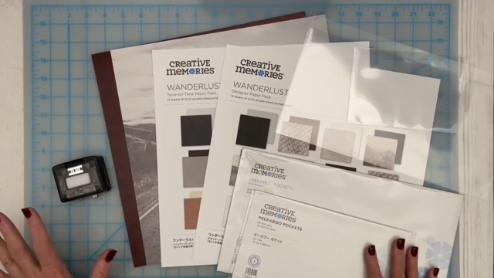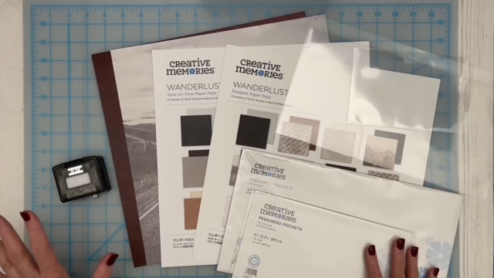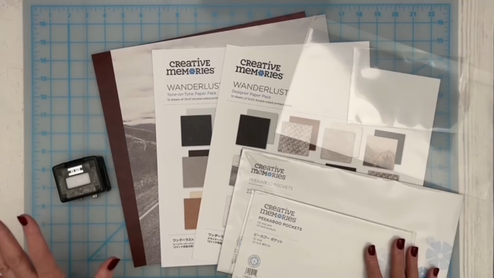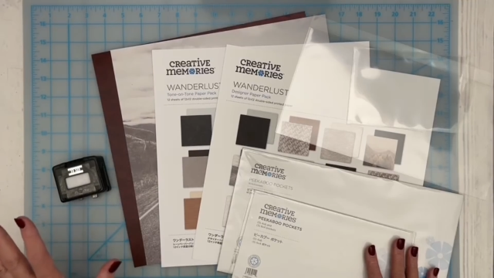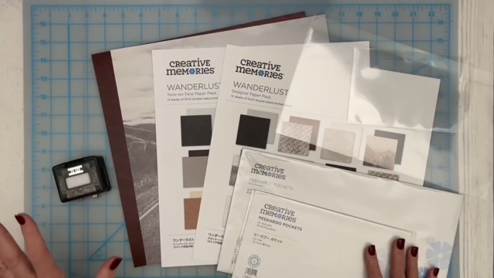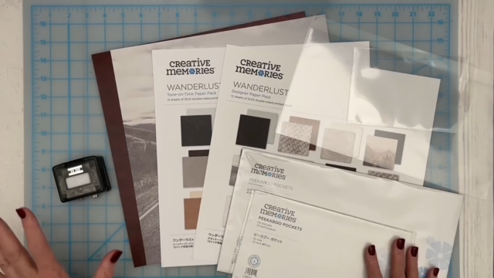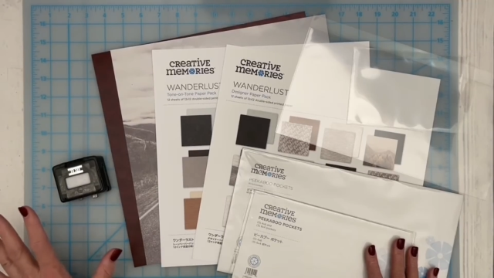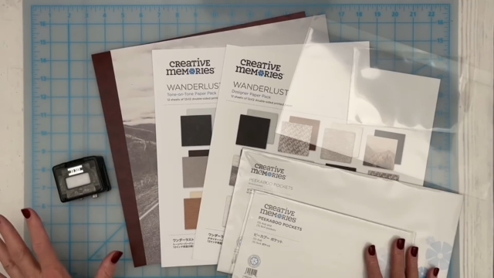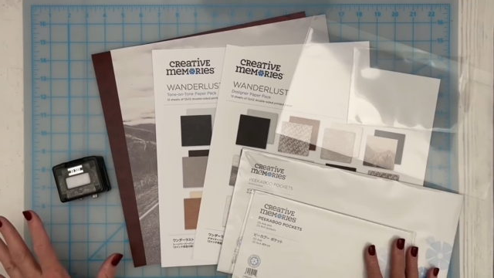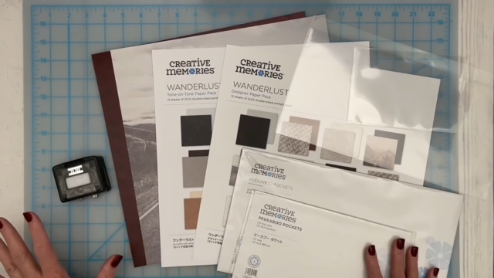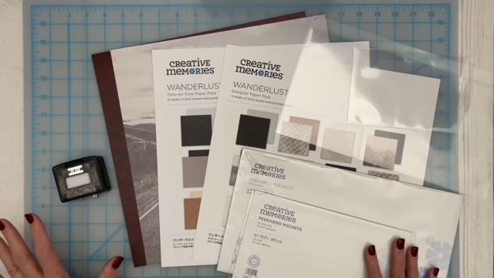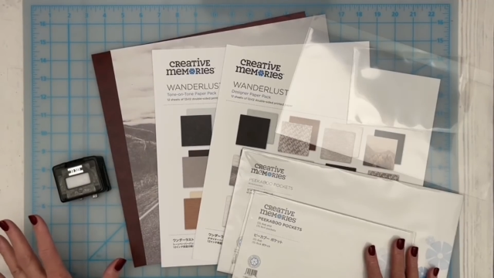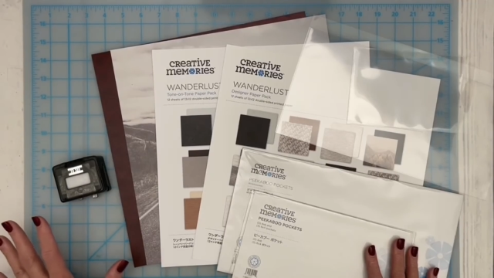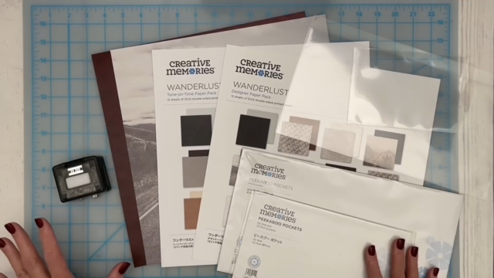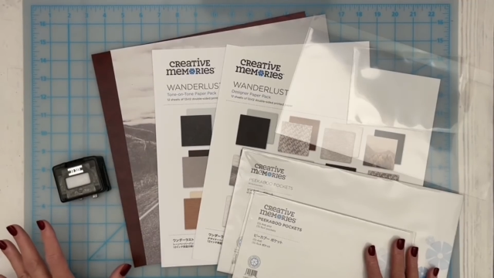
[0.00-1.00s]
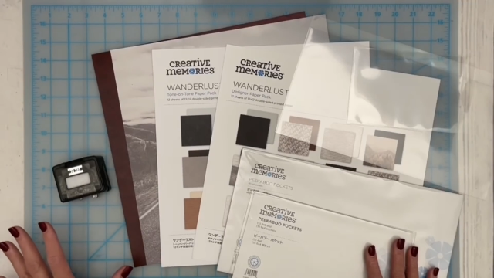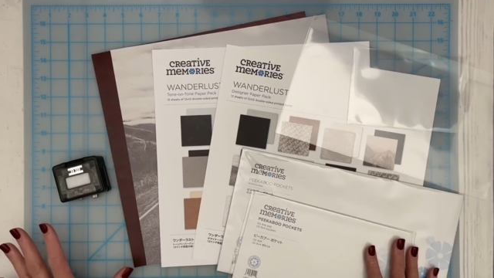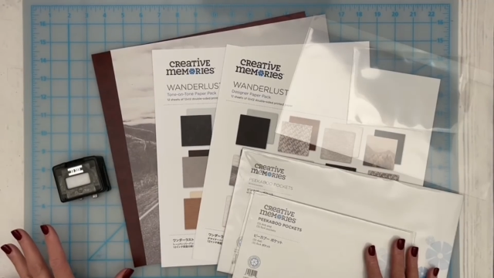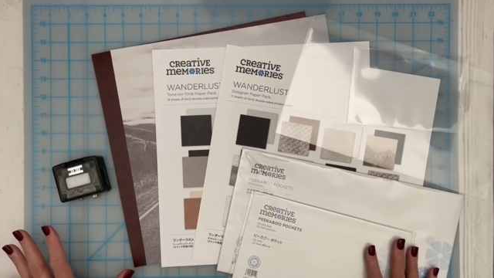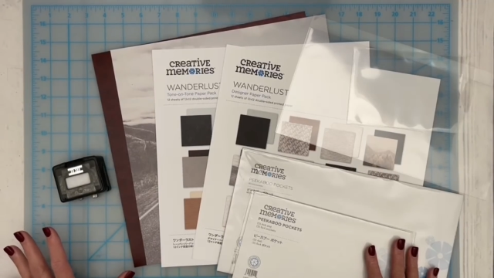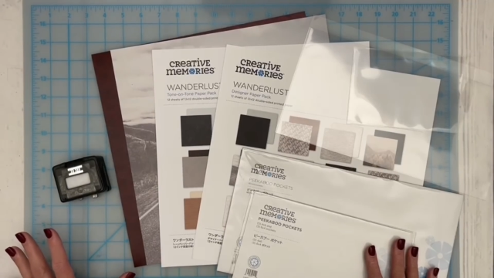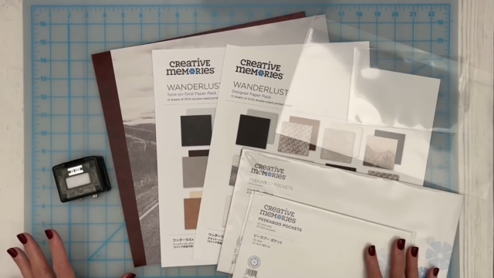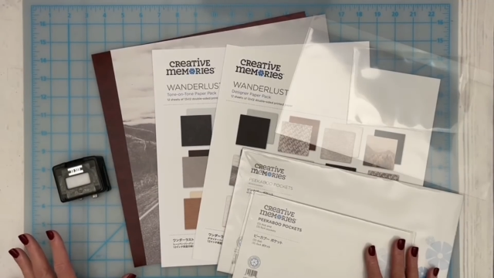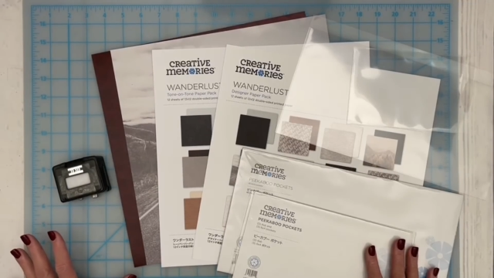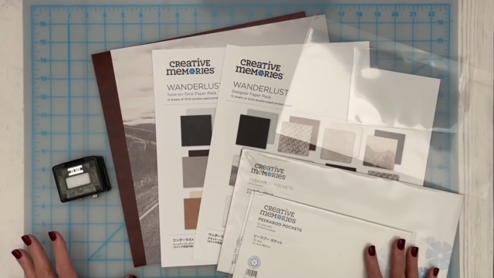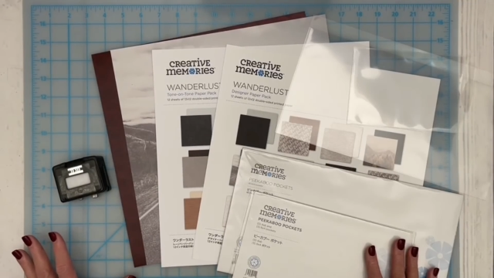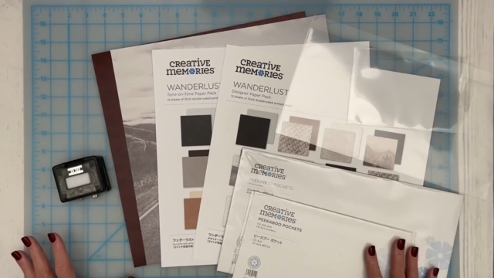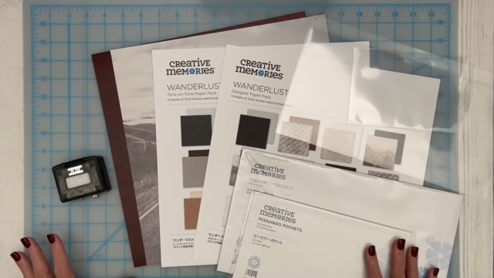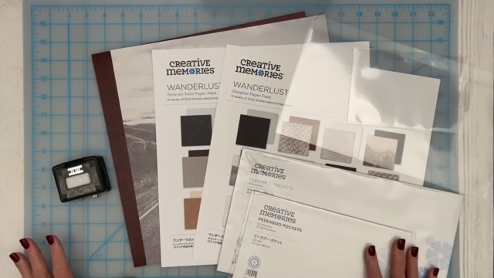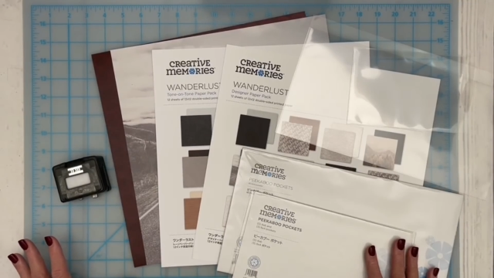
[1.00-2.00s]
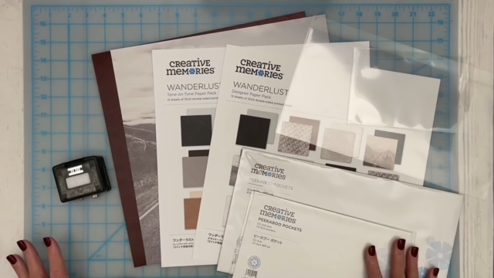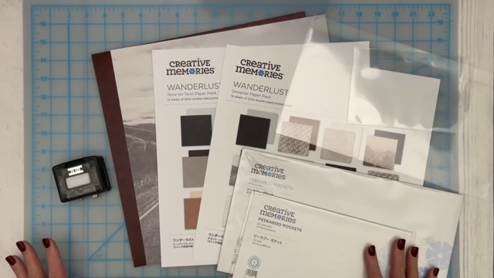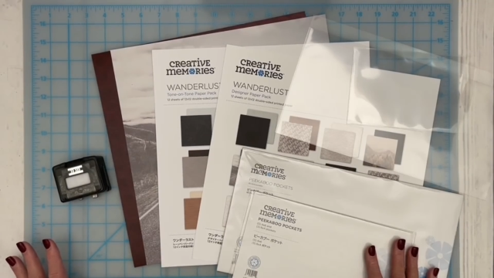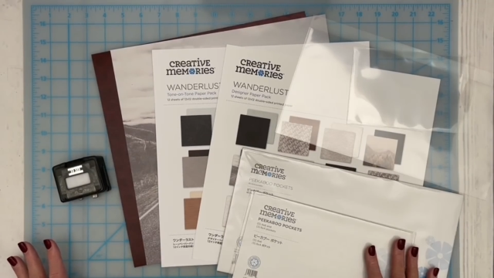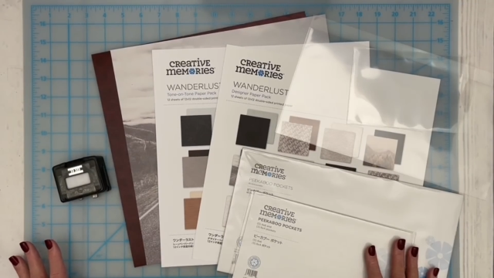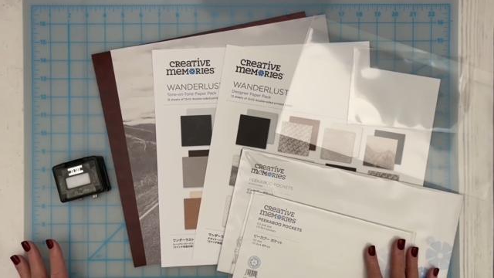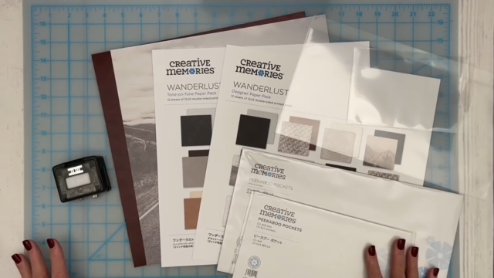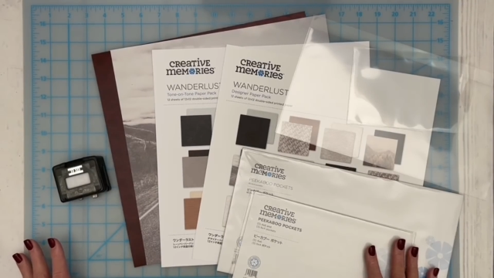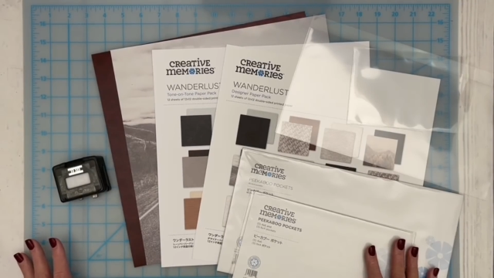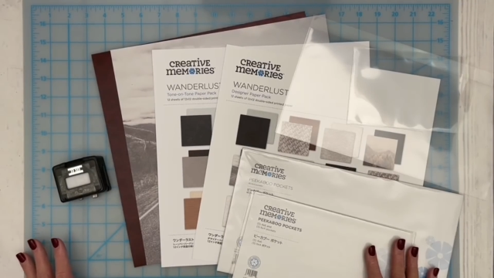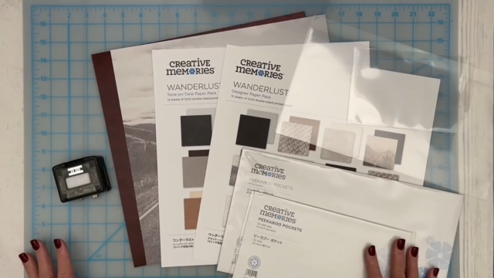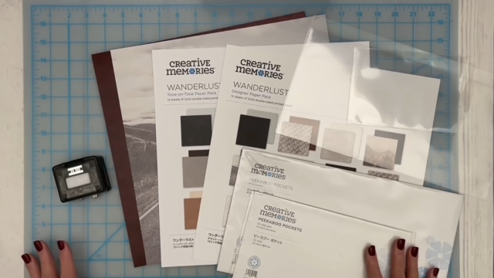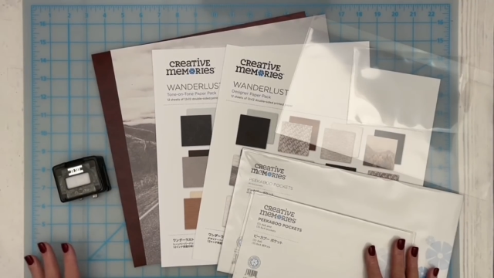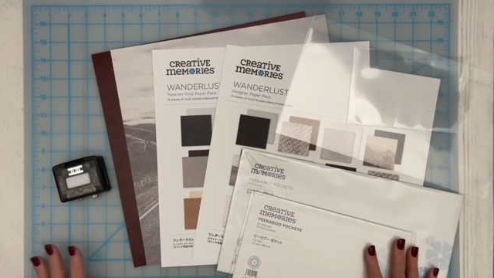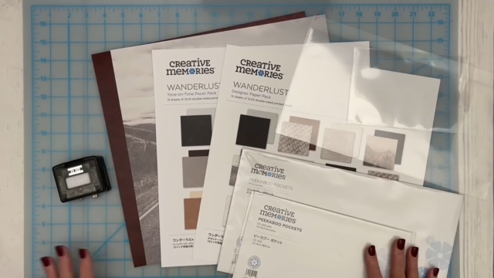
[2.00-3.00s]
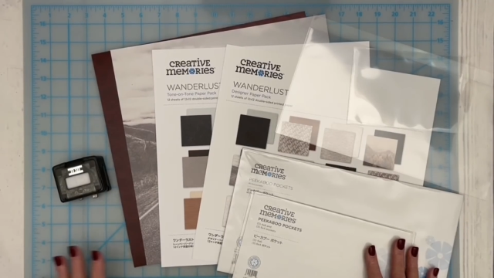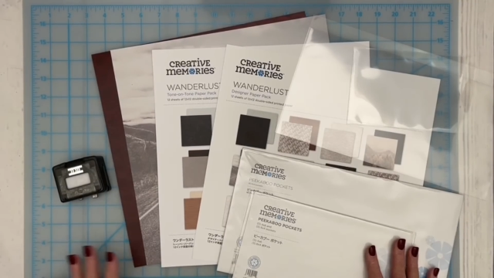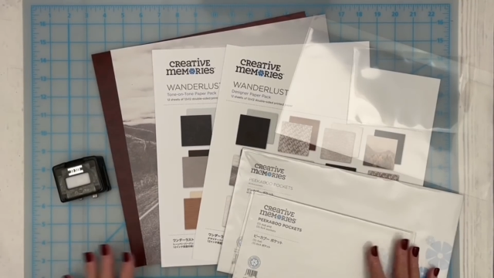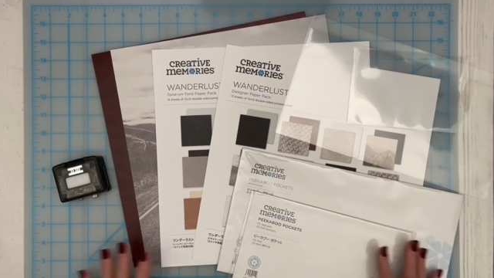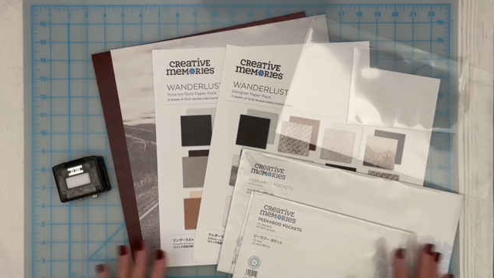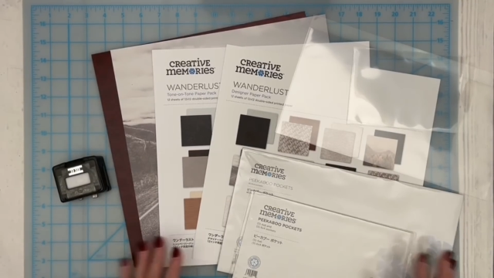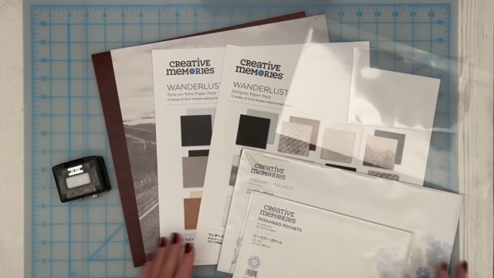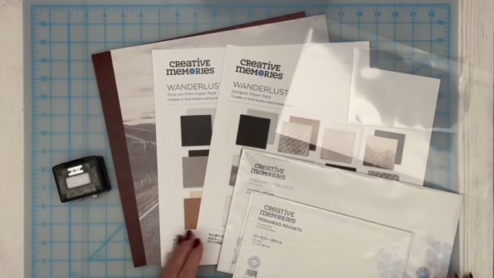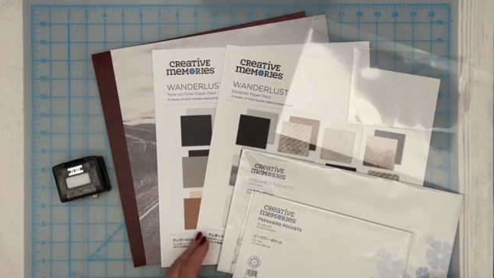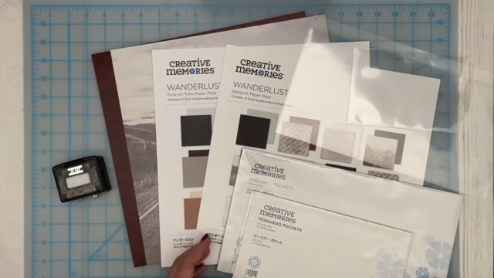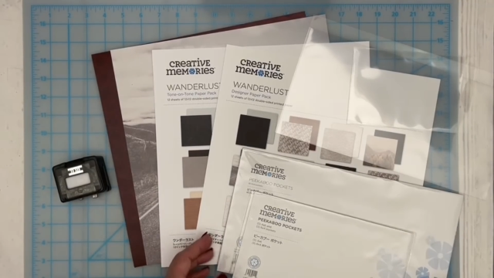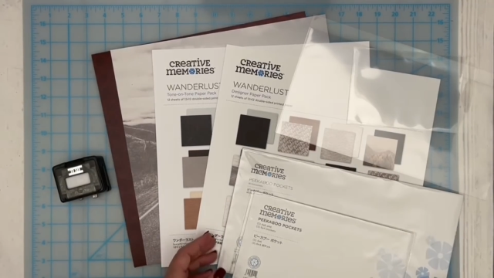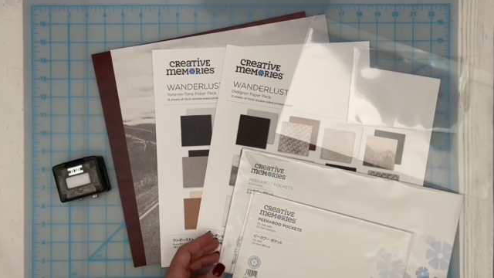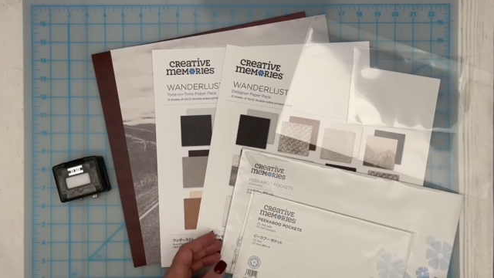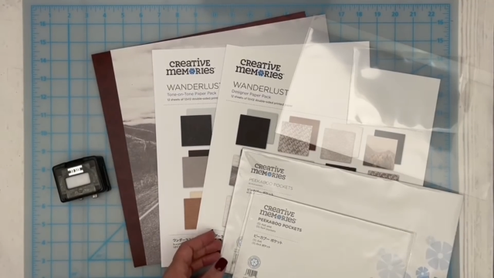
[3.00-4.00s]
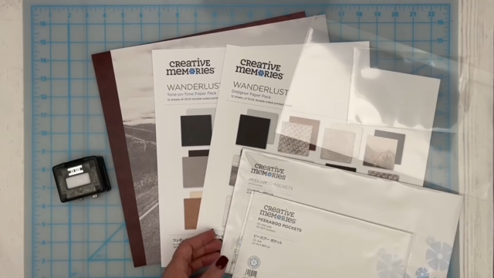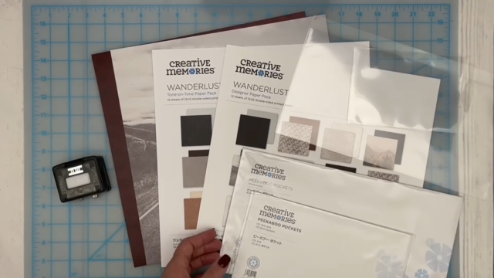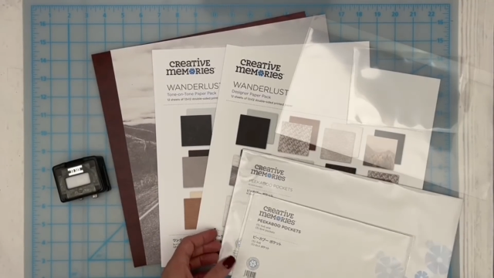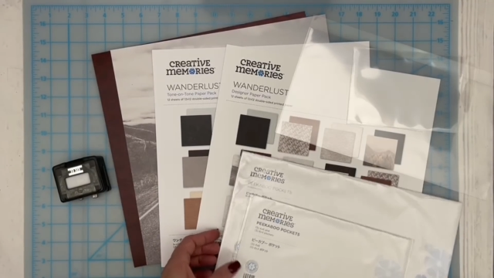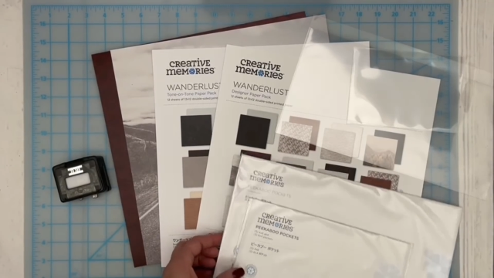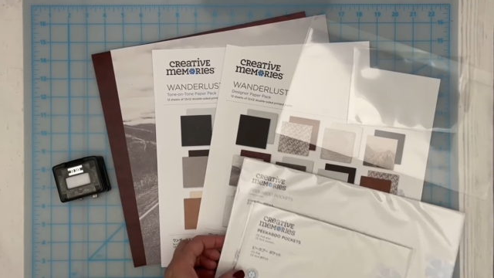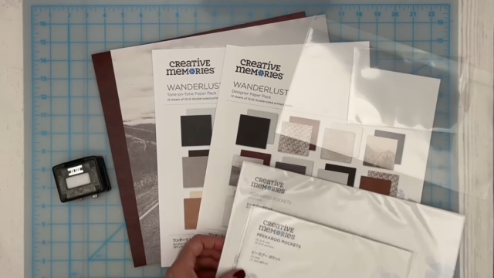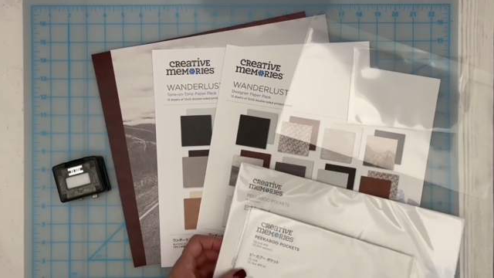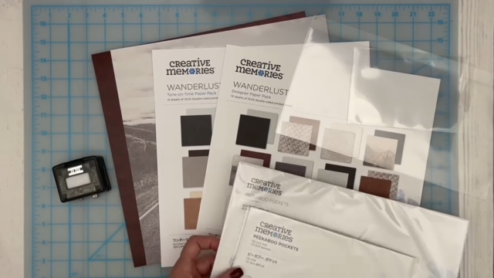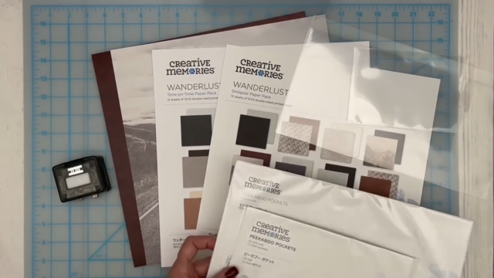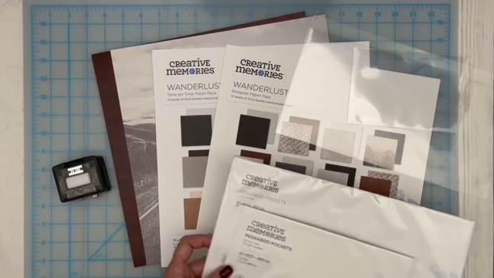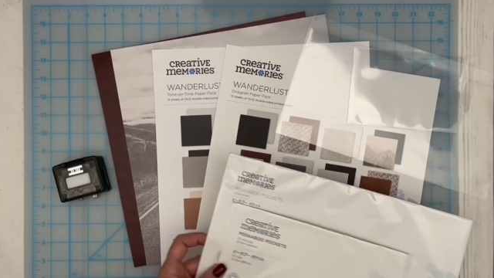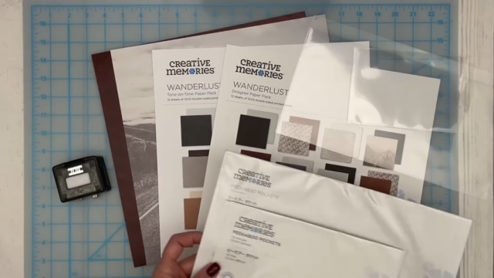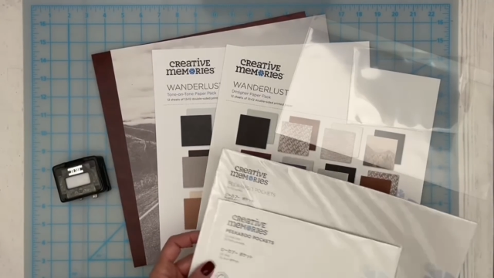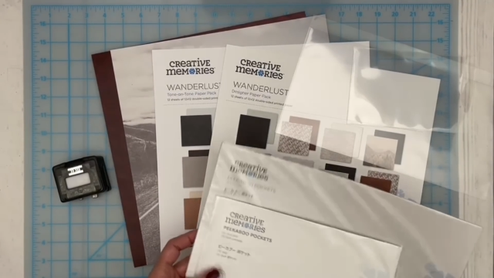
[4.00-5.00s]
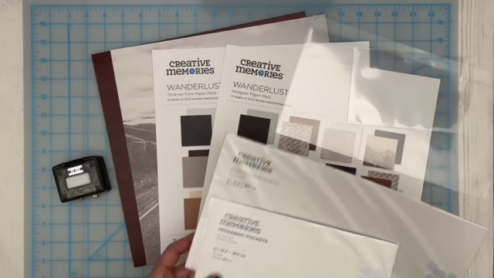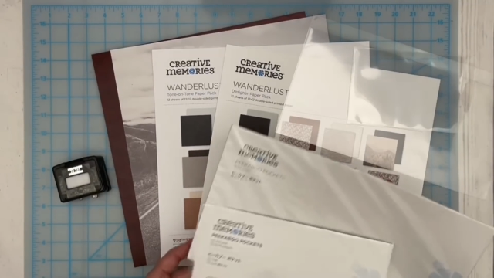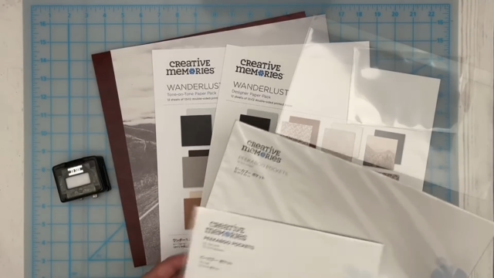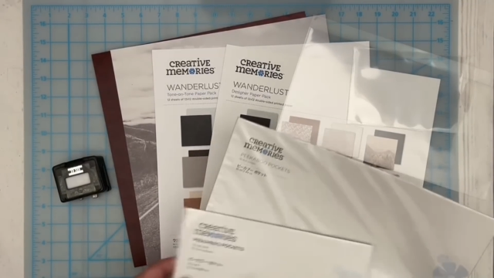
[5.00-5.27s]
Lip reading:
(no speaker visible)